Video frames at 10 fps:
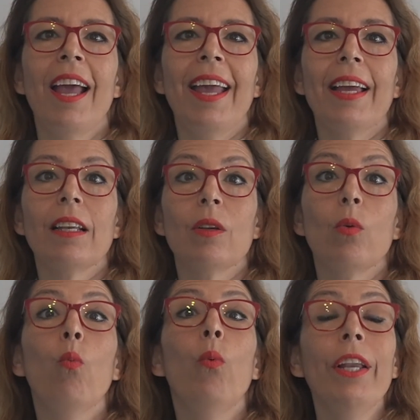And
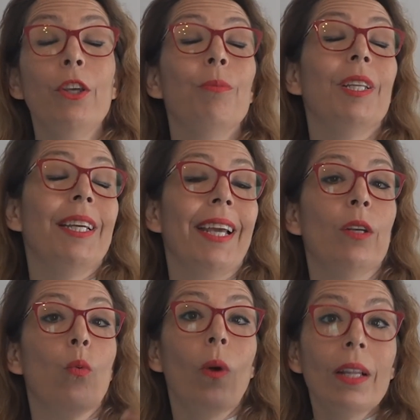when you
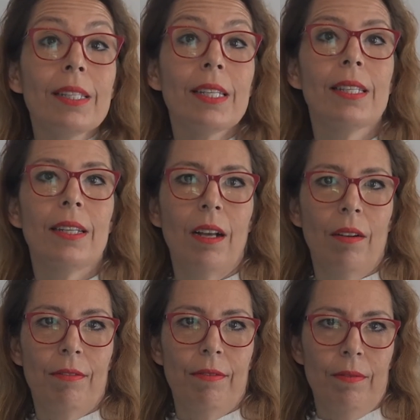mediate, once is
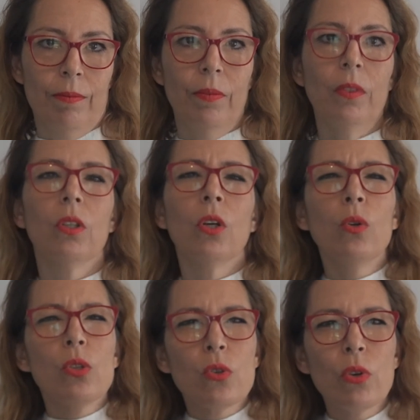enough. Go
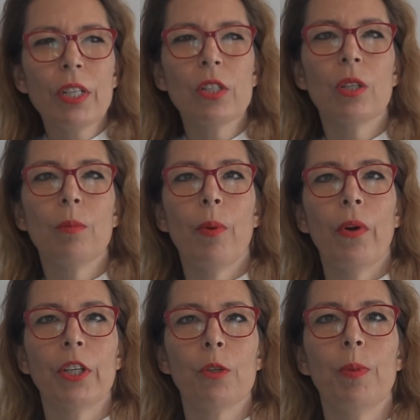straight to the
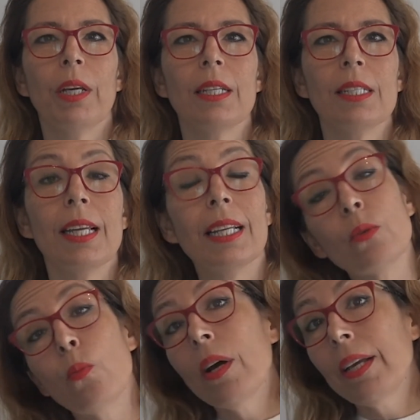point, because
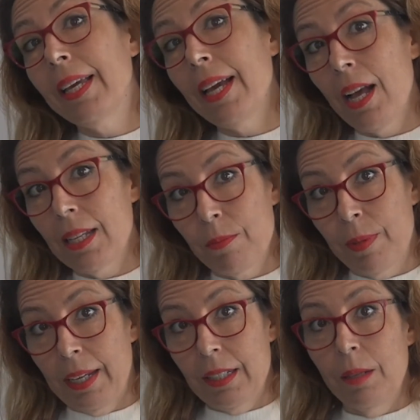that's one key
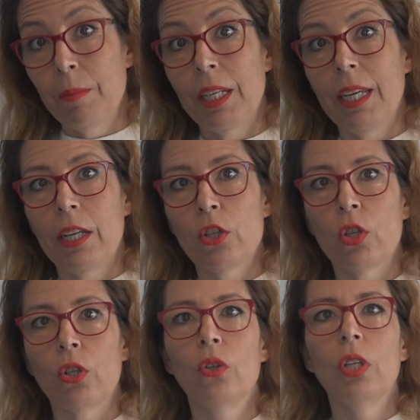aspect in
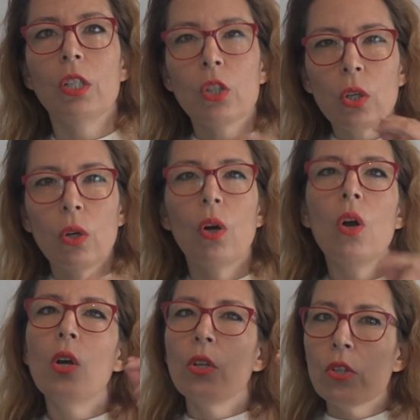mediation. You need to go
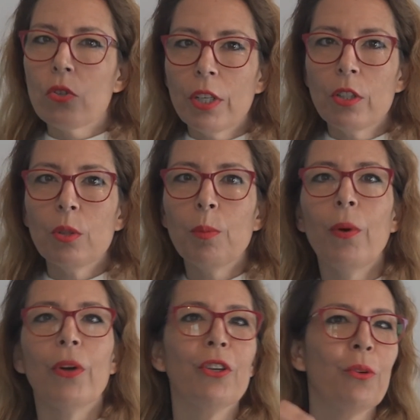straight to the
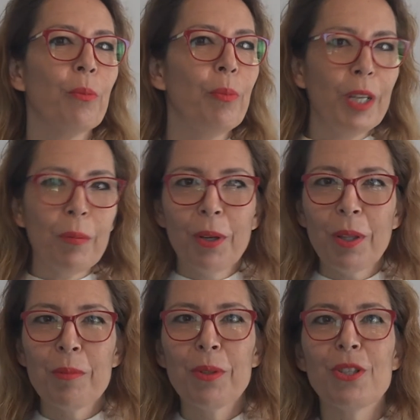point. Don't beat about
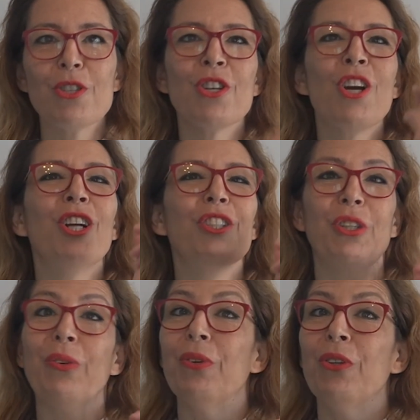the bush.
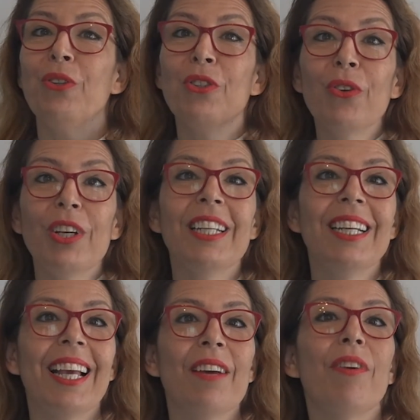You don't need to
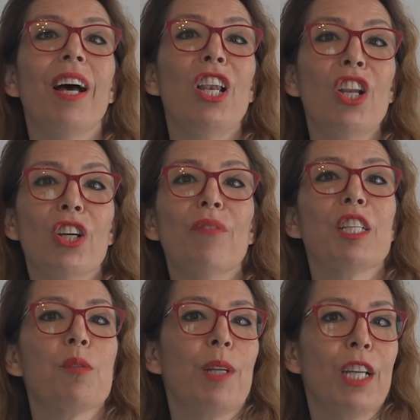give a lot of
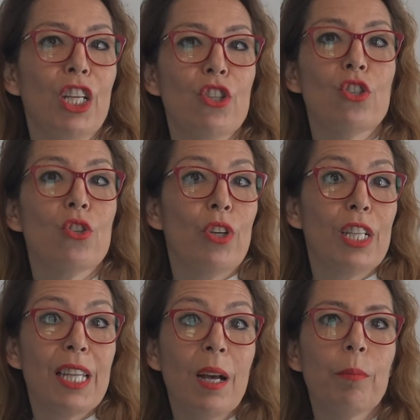explanations or
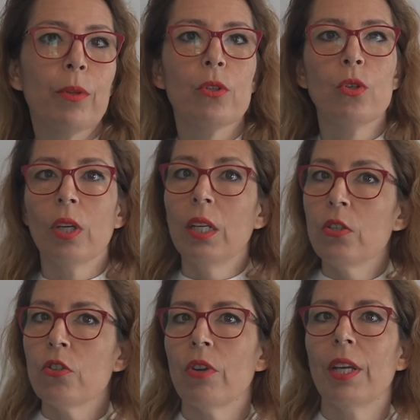examples to
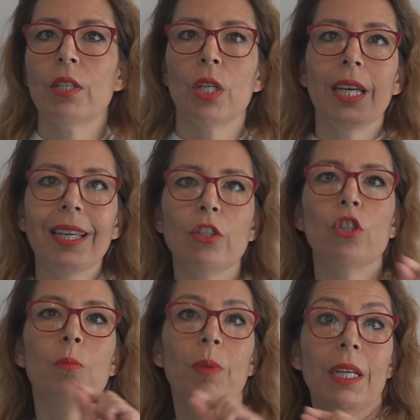illustrate
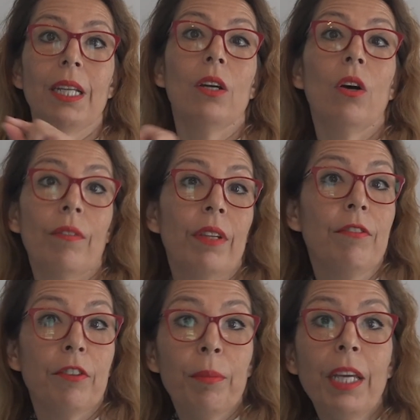each day of the
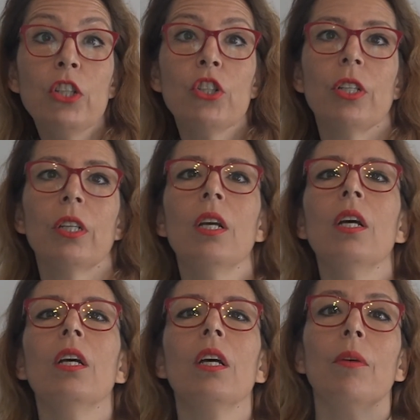information,
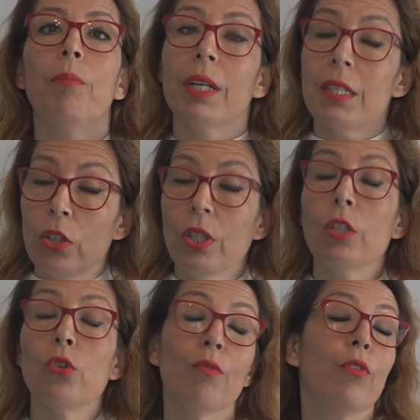because you need
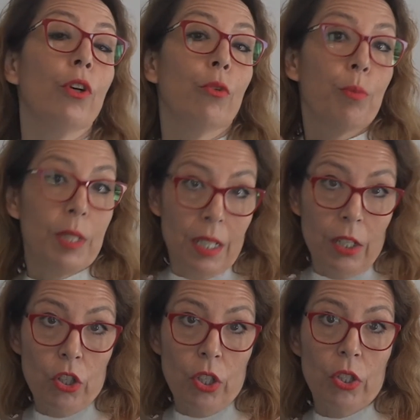to avoid
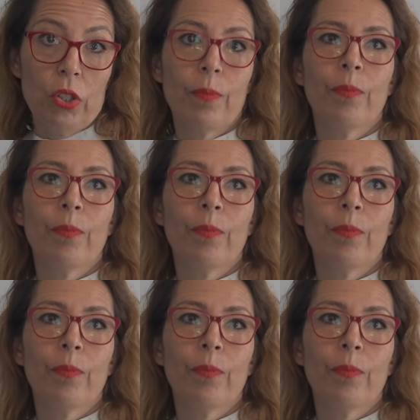repetitions.